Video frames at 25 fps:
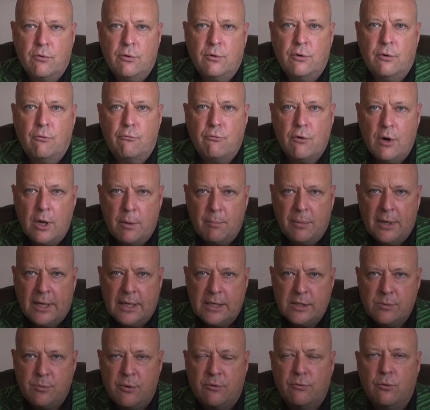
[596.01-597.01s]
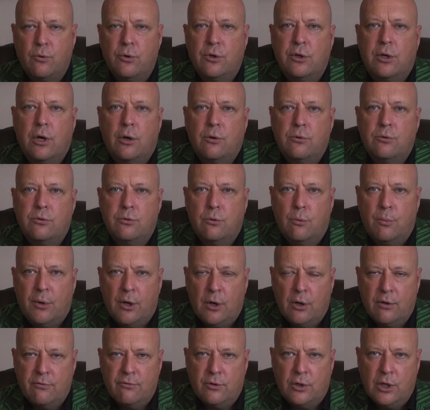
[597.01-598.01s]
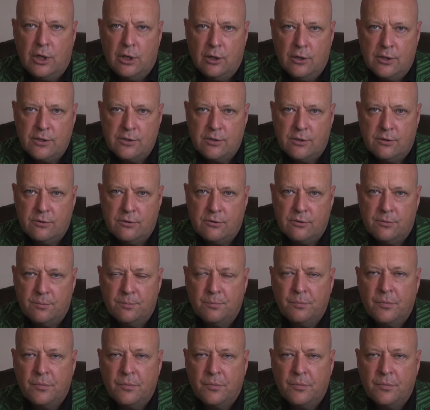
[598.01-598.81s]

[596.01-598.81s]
the right place before you go to apply for your licence.